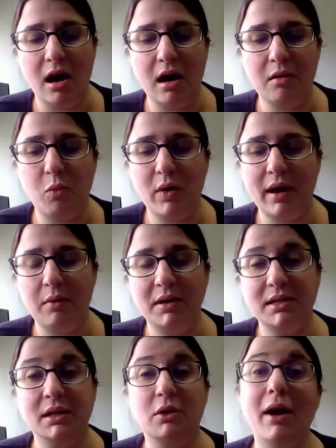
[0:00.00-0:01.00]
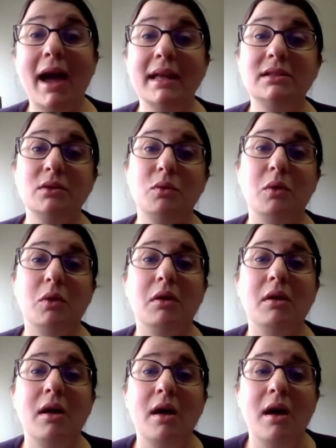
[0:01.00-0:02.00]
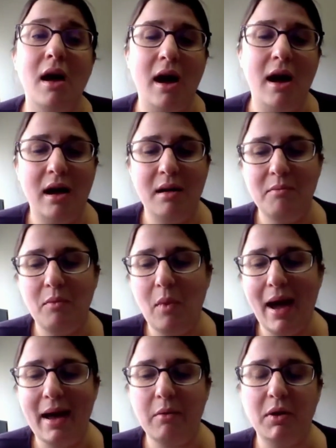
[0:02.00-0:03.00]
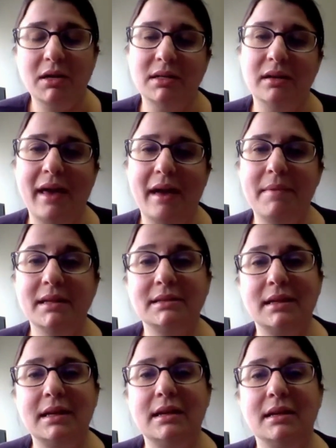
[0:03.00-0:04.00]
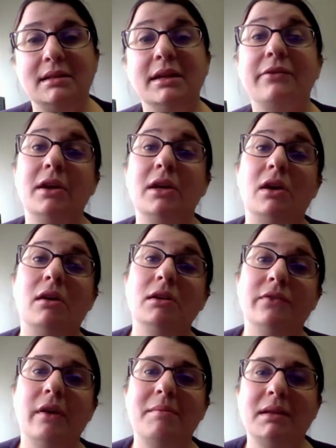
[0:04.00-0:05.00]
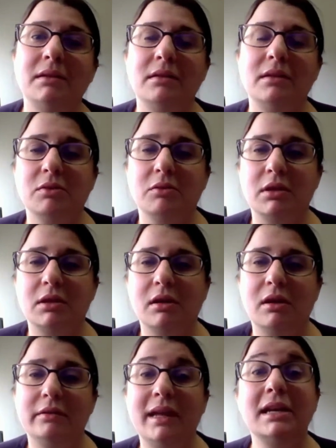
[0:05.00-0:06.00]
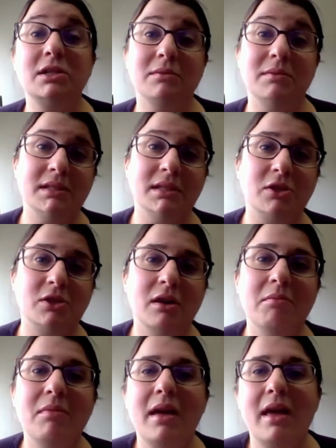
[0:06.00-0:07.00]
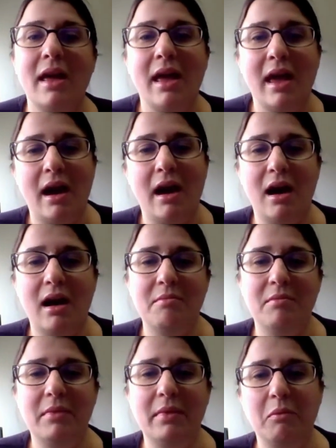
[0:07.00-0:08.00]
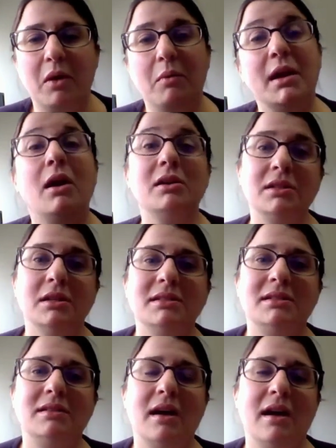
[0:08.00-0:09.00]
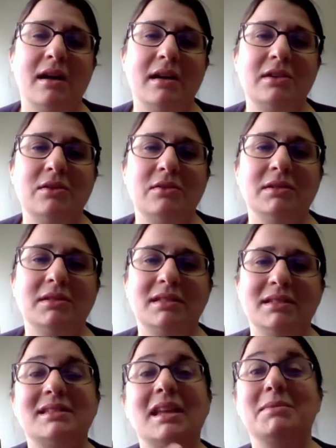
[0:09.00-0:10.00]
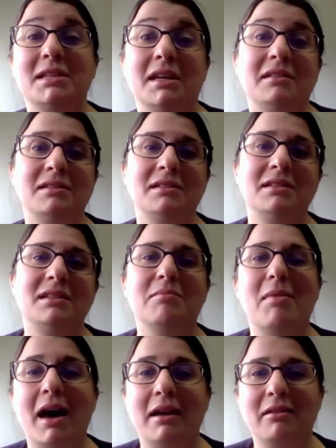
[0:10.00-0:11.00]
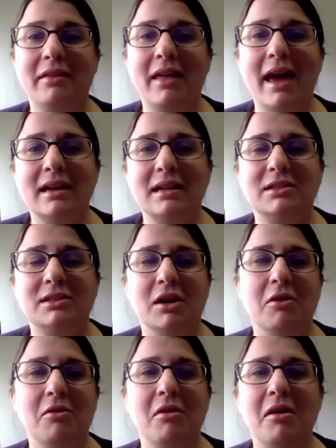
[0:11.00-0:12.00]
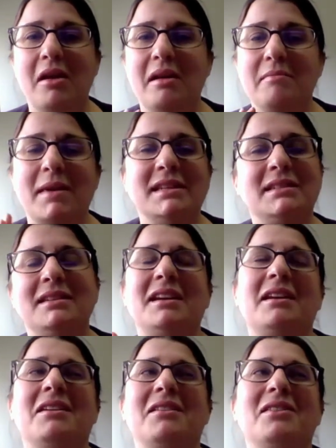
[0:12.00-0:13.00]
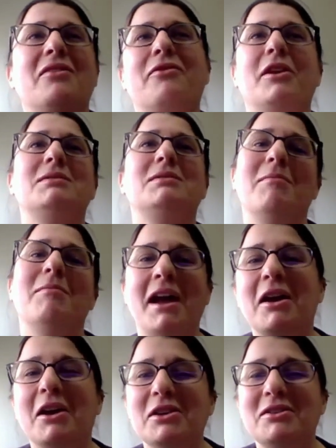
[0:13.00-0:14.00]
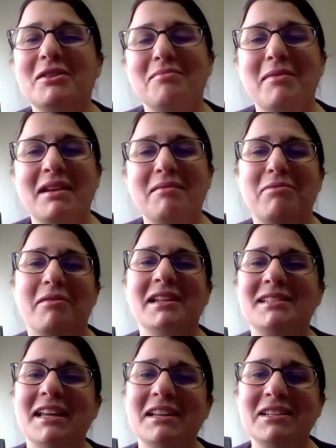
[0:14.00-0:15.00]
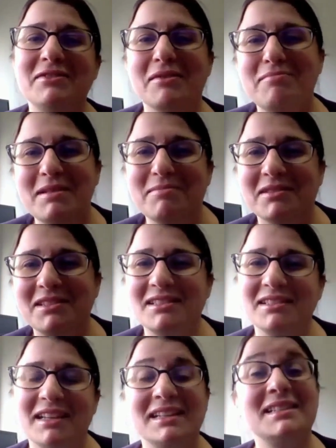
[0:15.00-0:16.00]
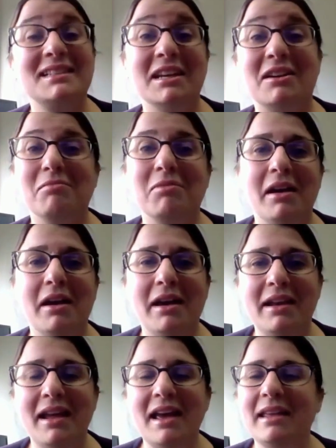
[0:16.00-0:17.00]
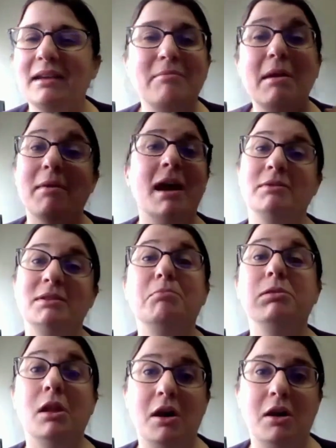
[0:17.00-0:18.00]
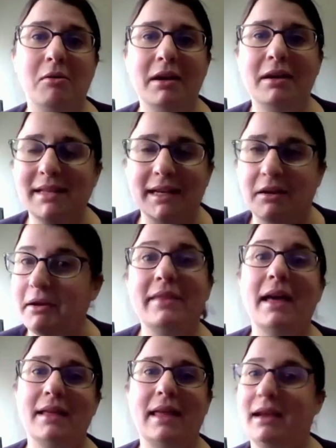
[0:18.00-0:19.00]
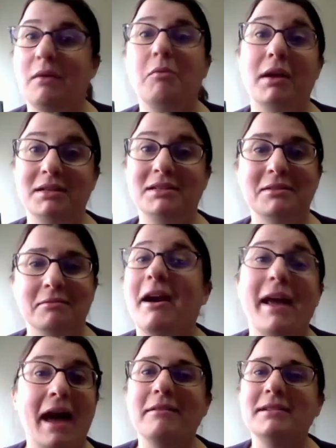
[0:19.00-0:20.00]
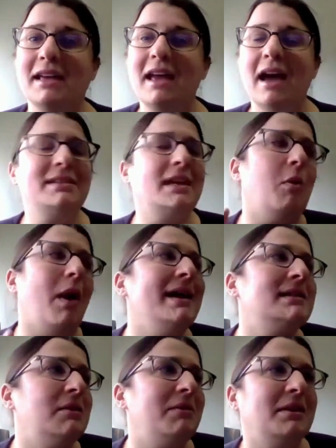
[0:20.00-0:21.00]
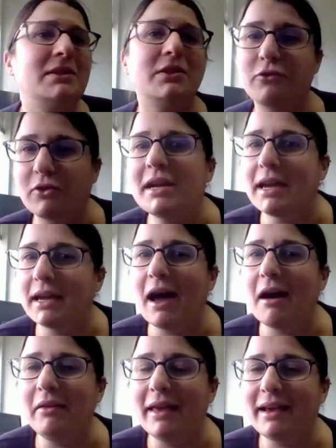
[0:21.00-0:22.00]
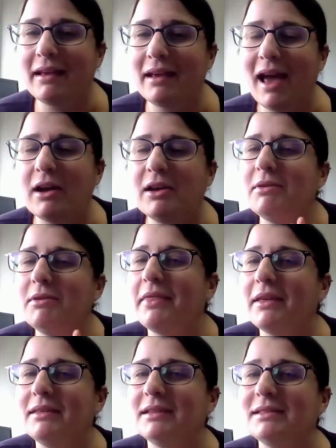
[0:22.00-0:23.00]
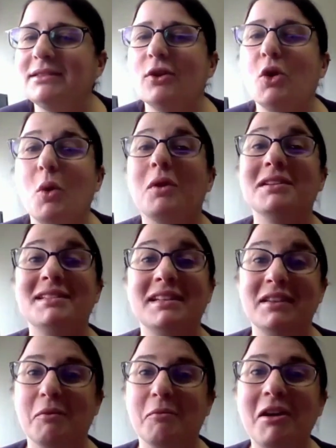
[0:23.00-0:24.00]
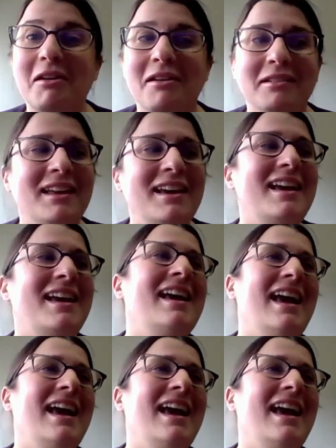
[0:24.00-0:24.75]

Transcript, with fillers: um, when I went to grad school, um, I worked in a lab that studied a different neurodevelopmental disorder called Angelman syndrome um, where we also uh, used stem cells to model that. And so basically like the first moment I heard you could make brain cells from people's like skin or blood, like my mind was blown and I was like, okay, that like I want to do right. I was I was like, why is no one else freaking out? Like, how do you not think this is the coolest thing in the world?